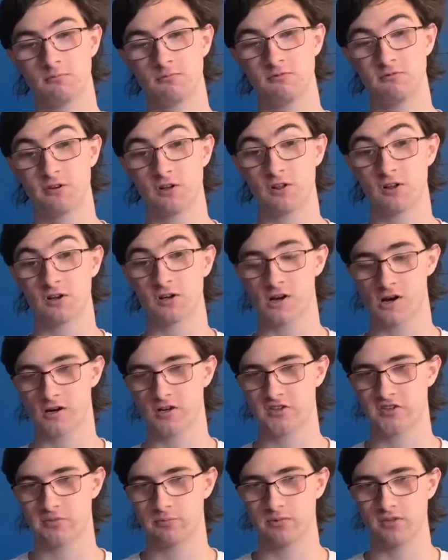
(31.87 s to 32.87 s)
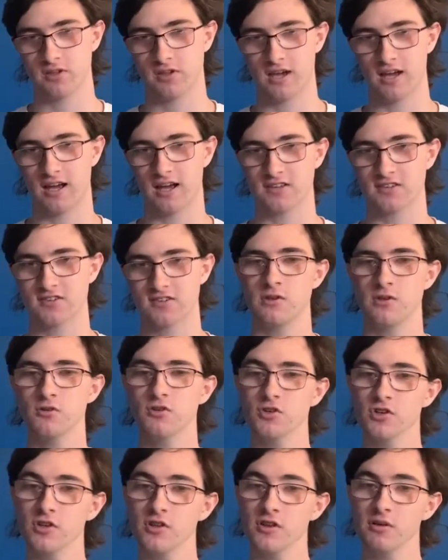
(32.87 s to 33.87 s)
fill our cars up with gas,
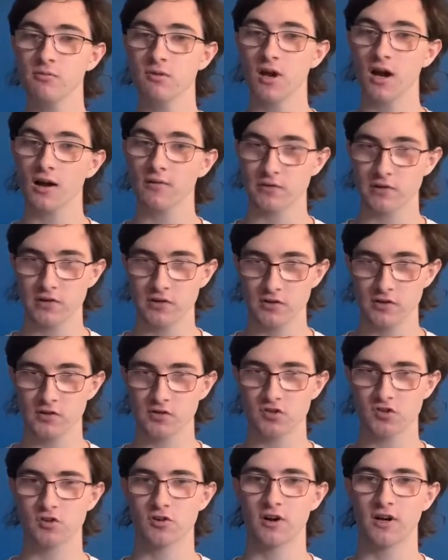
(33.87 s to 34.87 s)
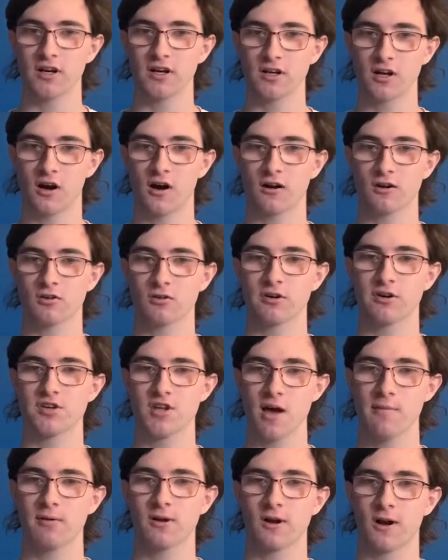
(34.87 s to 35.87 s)
usually we often use a credit card or a
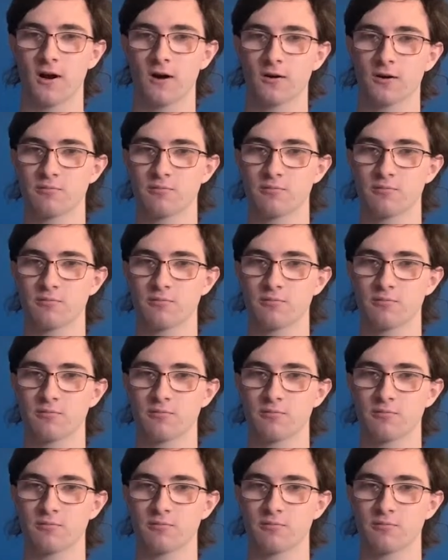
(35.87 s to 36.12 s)
debit card.